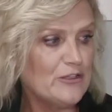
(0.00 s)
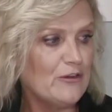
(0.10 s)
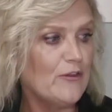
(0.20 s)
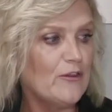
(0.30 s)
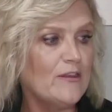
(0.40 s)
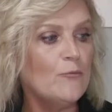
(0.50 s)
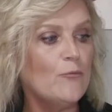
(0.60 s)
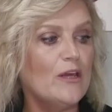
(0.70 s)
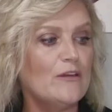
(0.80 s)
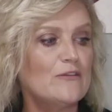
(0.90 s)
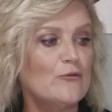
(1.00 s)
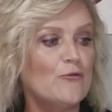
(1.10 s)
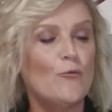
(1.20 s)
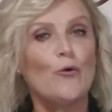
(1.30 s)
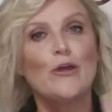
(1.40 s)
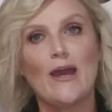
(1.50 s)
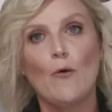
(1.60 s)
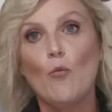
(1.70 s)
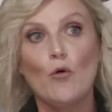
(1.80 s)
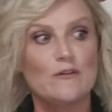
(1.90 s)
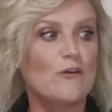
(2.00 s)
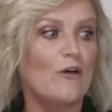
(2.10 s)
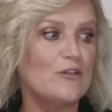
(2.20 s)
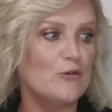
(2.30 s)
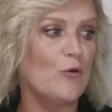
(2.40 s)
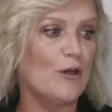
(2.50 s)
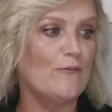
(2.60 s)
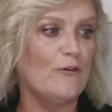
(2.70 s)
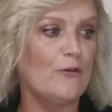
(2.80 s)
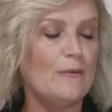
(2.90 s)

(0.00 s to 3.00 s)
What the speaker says: so that then we can sort of work out what's going to work for you?